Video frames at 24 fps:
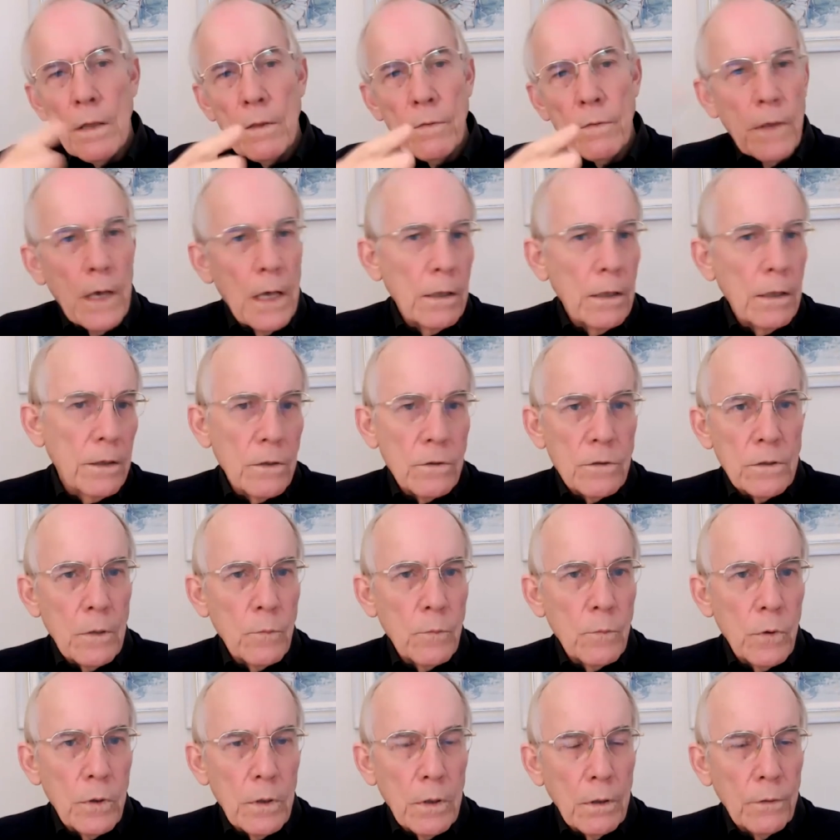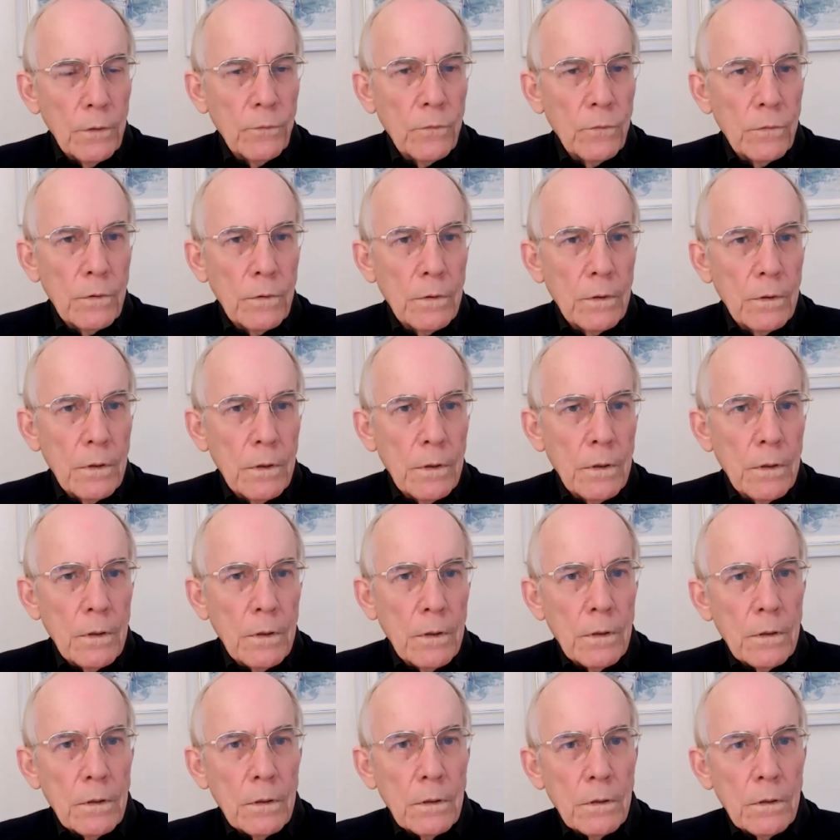they'll go somewhere else.
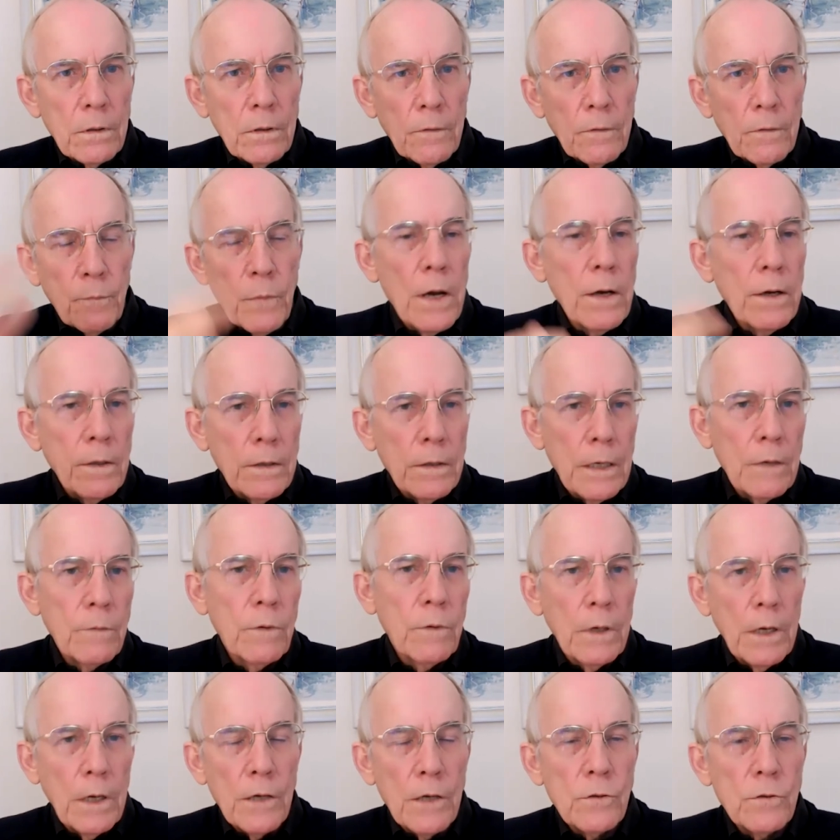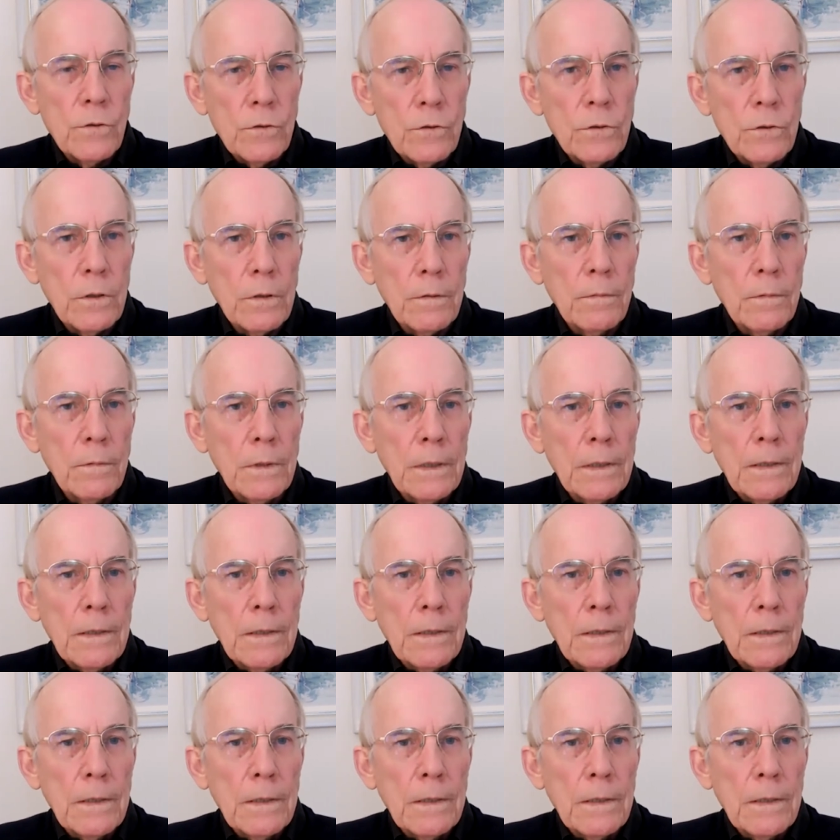You've broken that relationship.